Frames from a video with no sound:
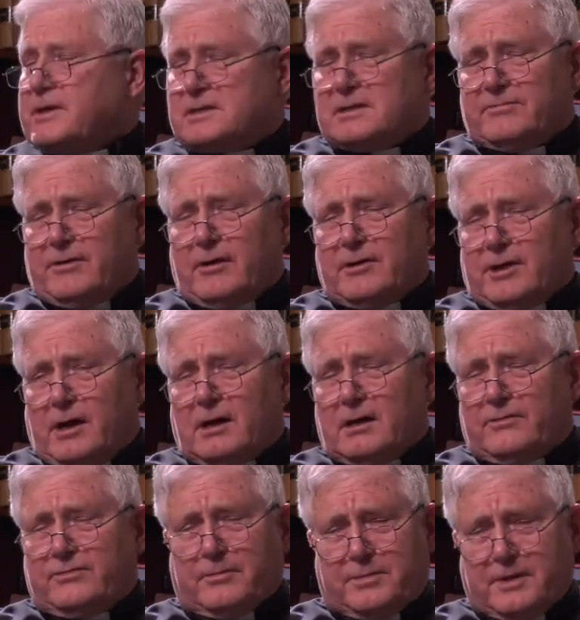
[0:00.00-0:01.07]
makes it very
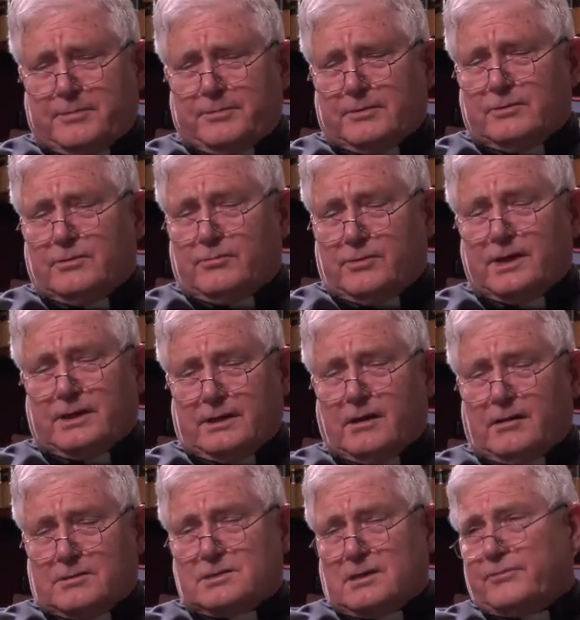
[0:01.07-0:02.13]
hard for people who really
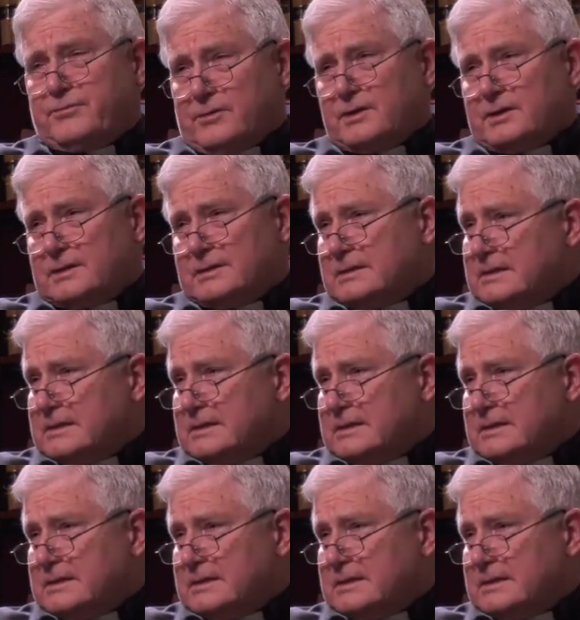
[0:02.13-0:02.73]
are suffering